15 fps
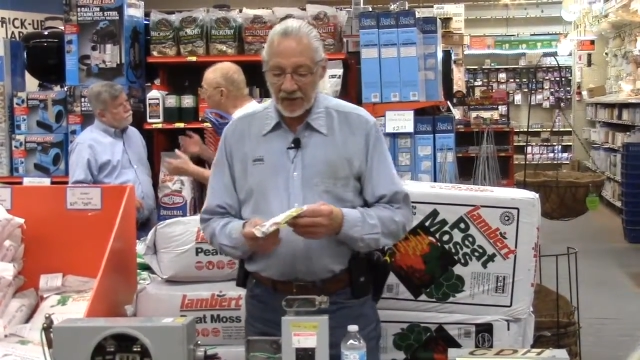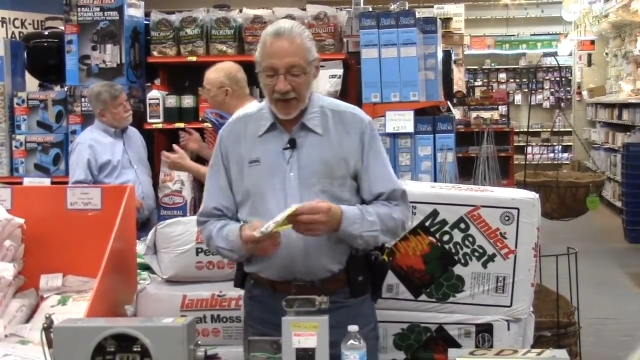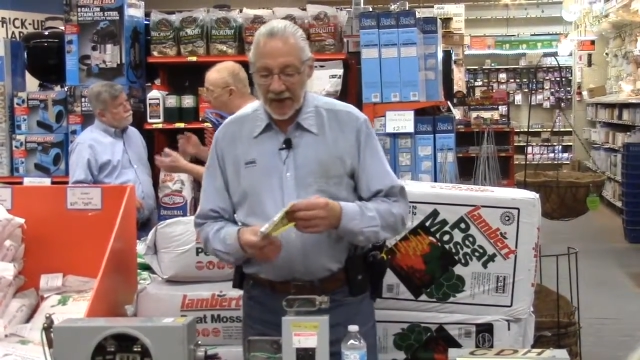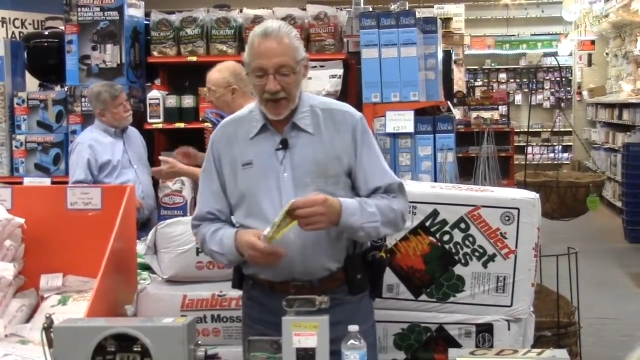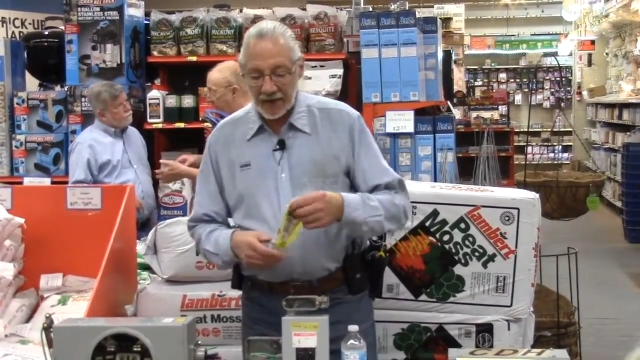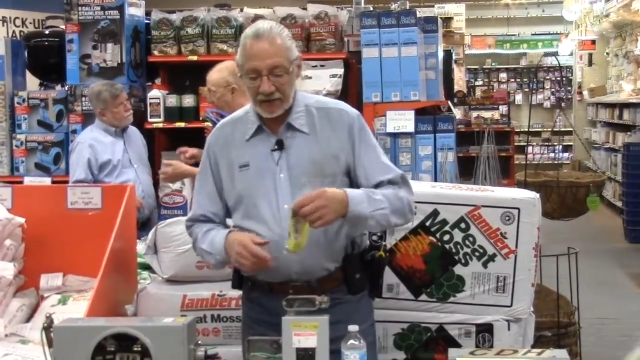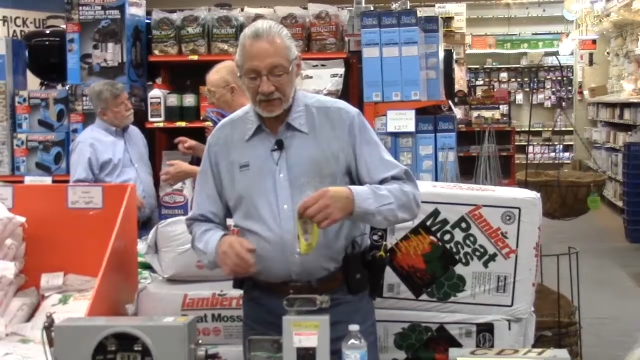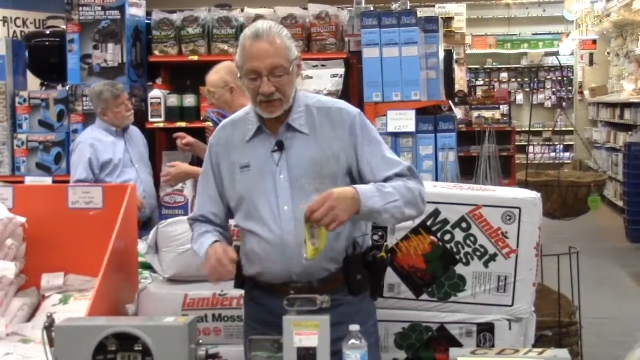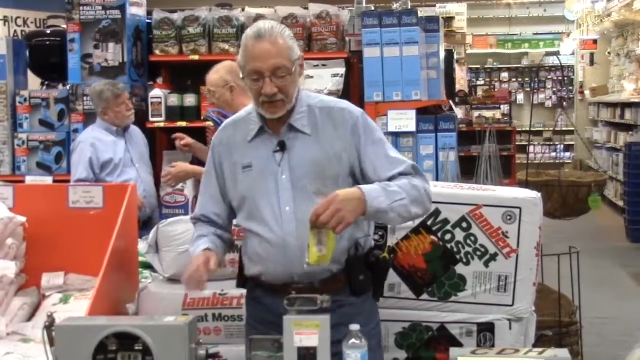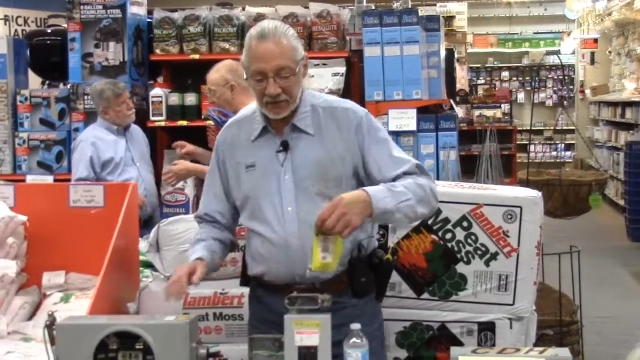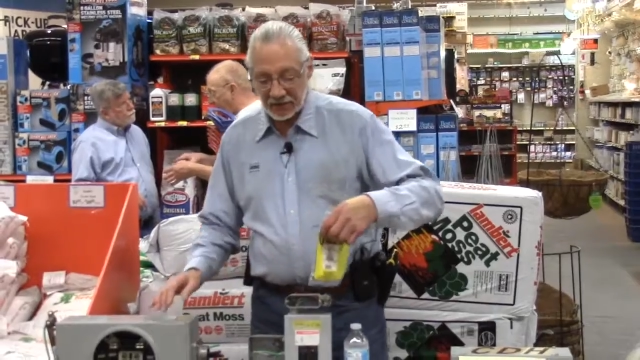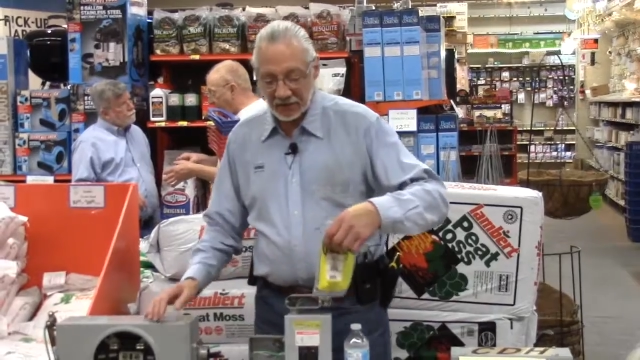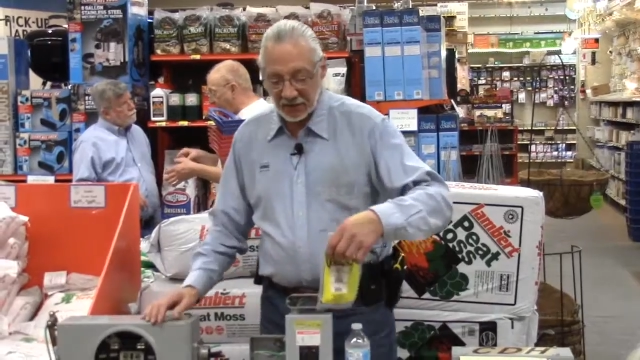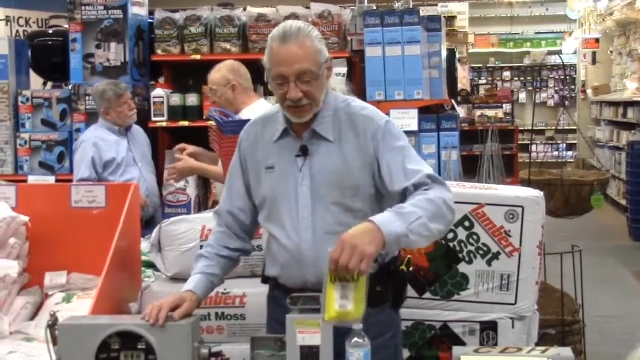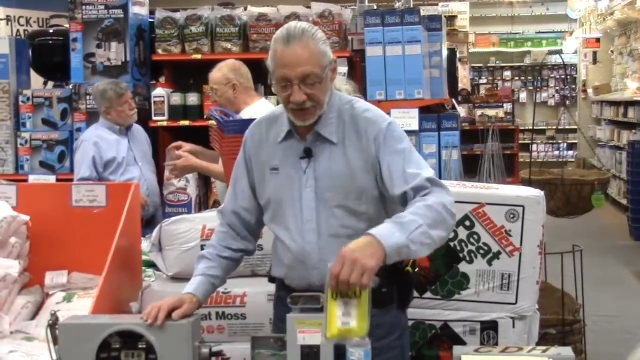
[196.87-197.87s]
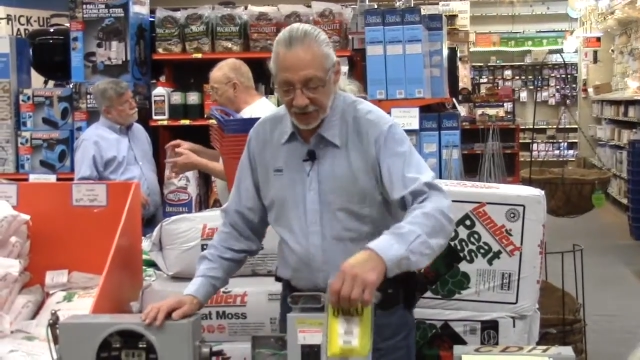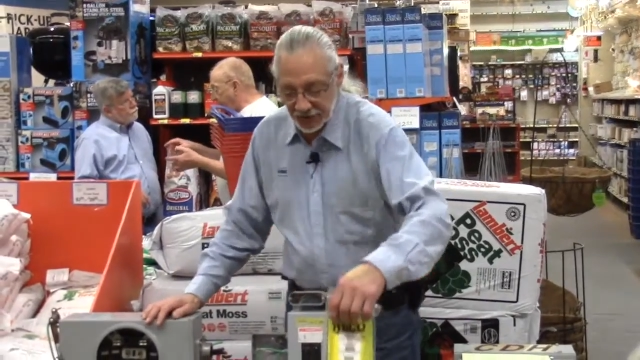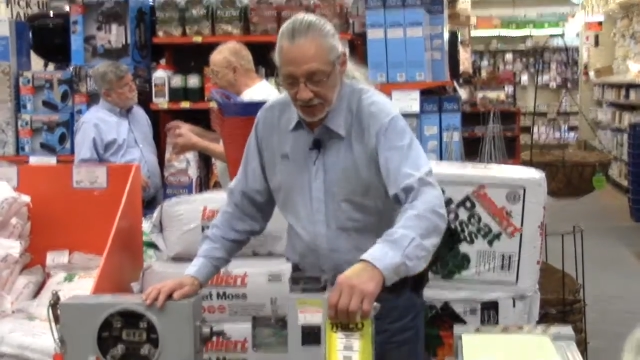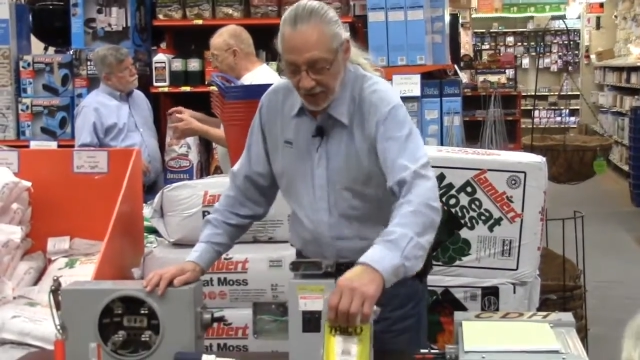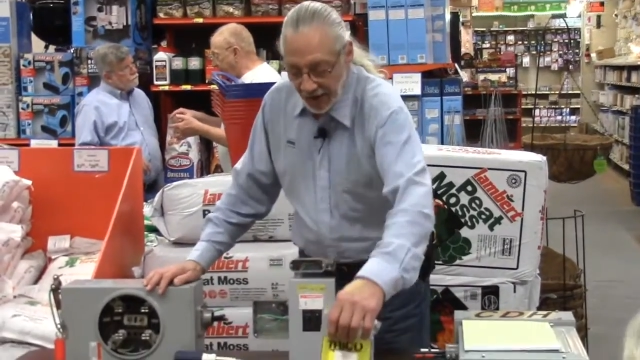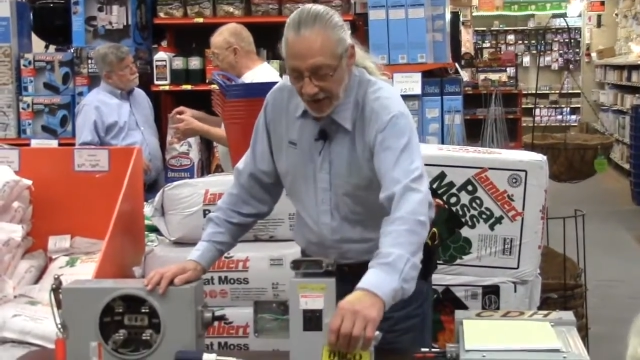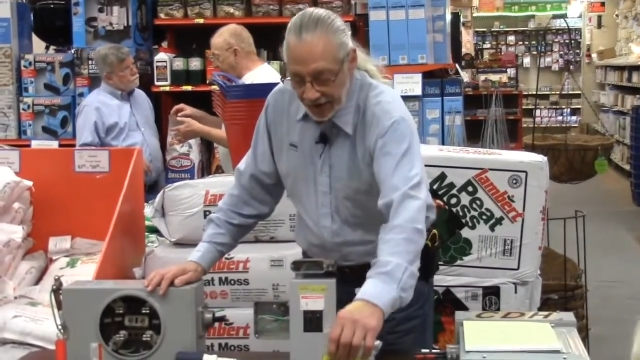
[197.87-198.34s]
that if you
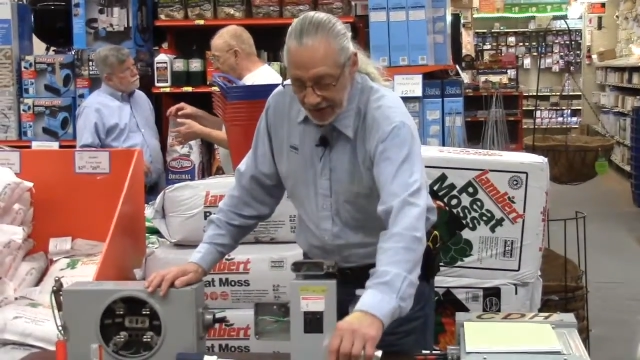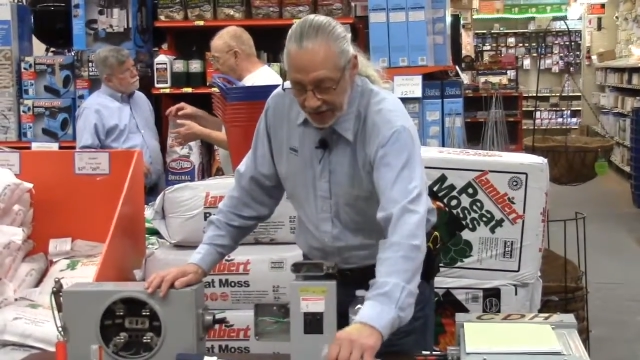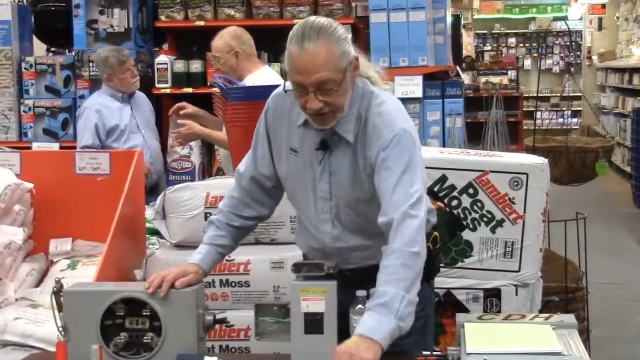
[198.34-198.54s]
try